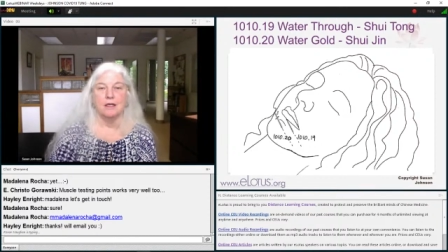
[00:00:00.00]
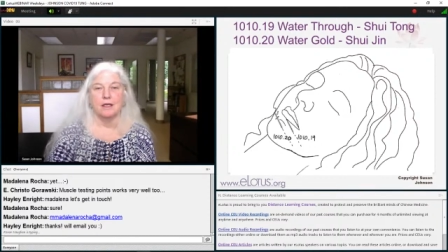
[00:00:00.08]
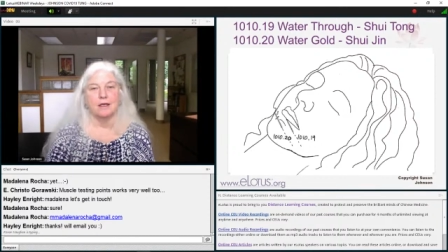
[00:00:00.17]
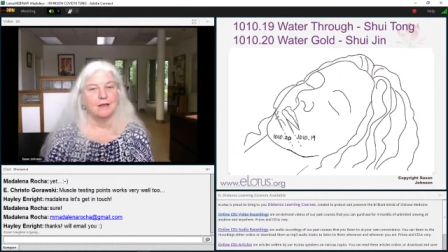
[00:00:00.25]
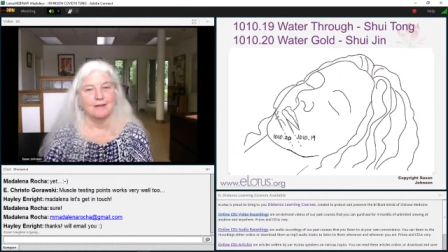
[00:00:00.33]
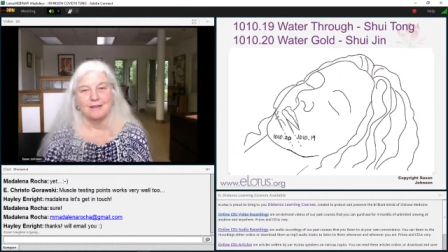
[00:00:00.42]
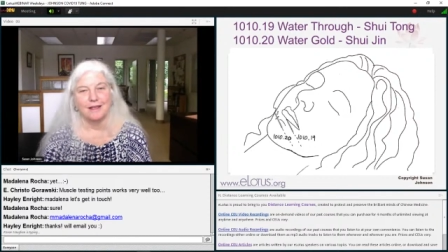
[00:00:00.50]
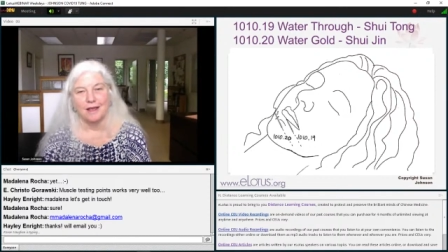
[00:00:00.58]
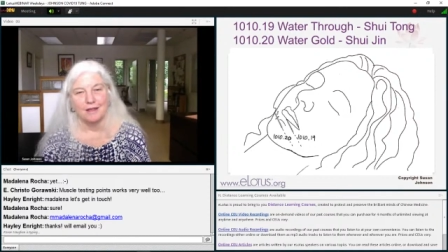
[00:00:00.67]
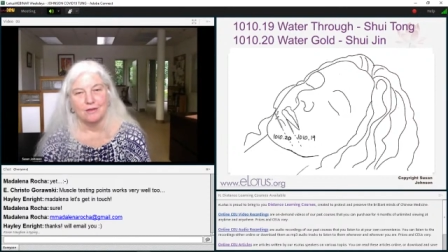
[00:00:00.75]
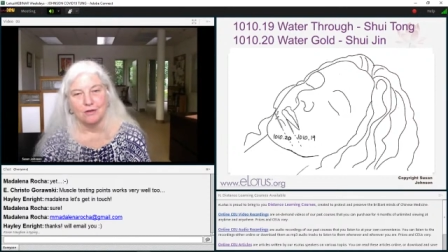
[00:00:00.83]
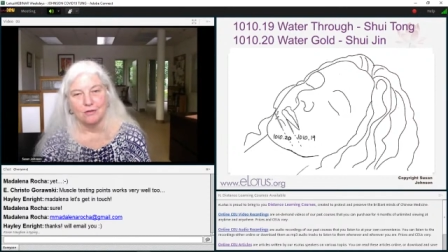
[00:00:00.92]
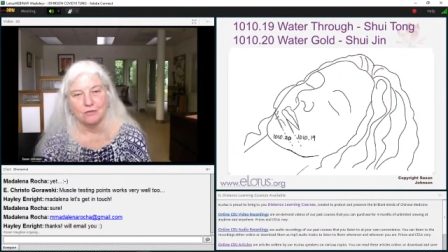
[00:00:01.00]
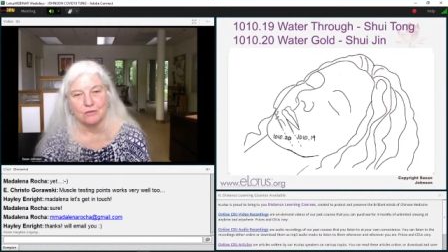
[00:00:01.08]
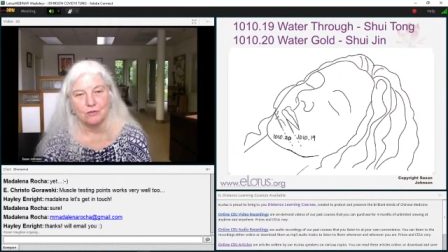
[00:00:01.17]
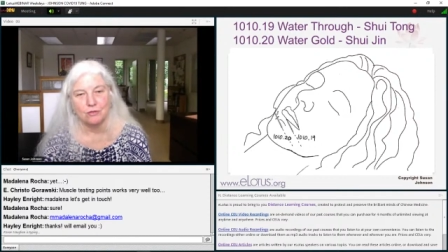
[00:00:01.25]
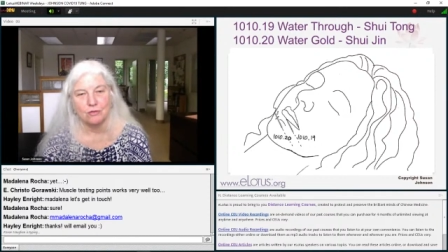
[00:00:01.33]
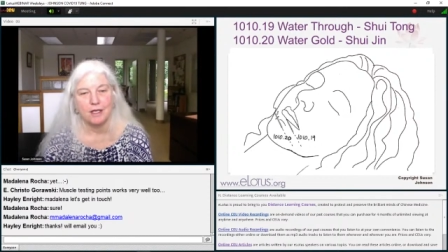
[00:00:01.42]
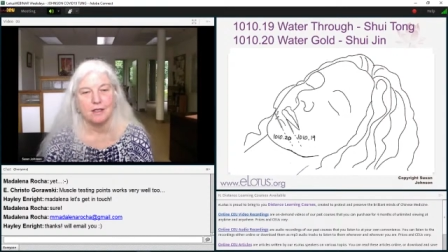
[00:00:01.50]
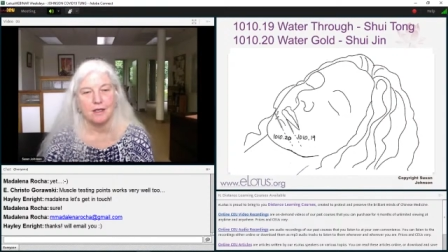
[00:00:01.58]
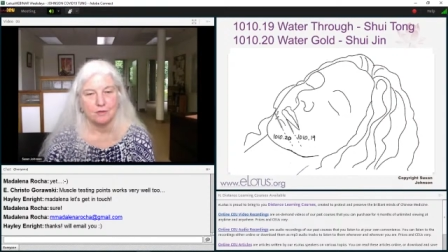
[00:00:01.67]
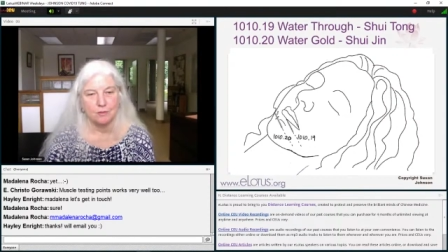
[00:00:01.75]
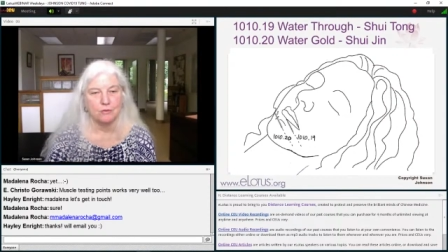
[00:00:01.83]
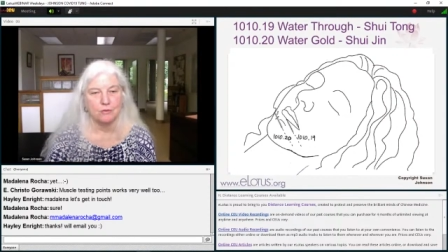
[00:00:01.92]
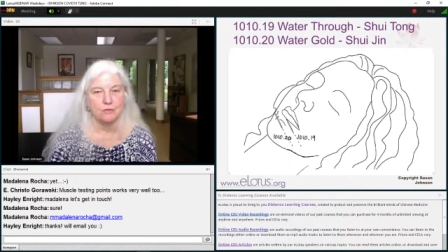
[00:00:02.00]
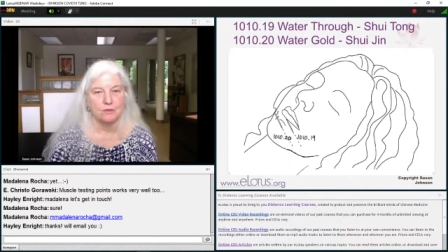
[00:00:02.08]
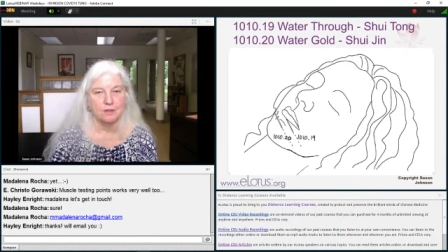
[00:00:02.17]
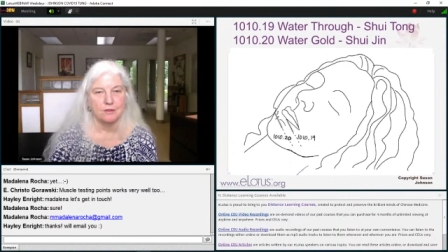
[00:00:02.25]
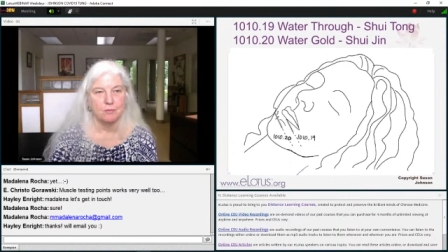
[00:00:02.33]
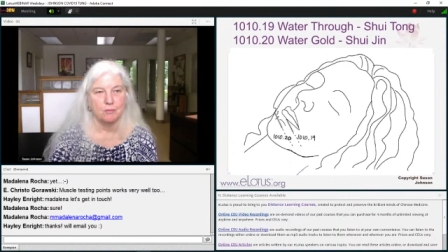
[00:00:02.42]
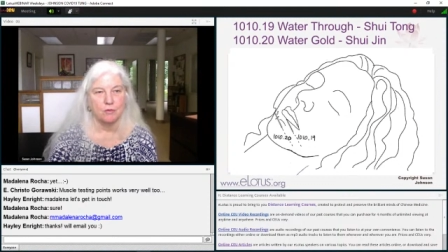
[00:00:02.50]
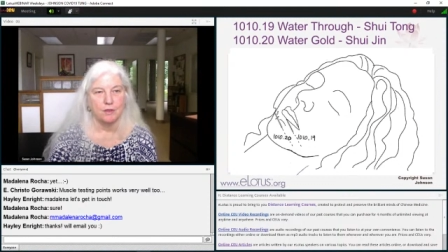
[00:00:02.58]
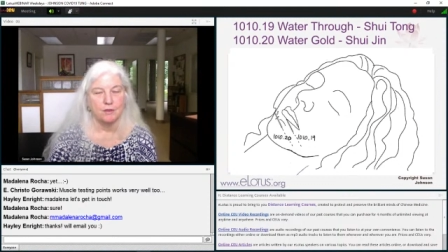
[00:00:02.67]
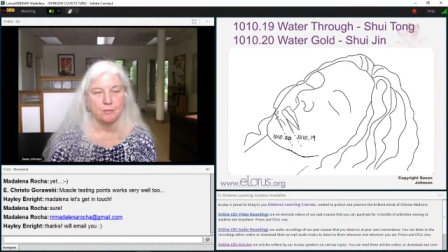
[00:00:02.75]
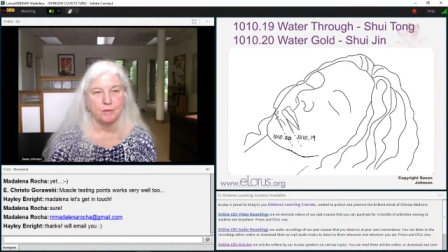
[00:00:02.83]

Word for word: Uh, yeah, no. So try not to bruise these points.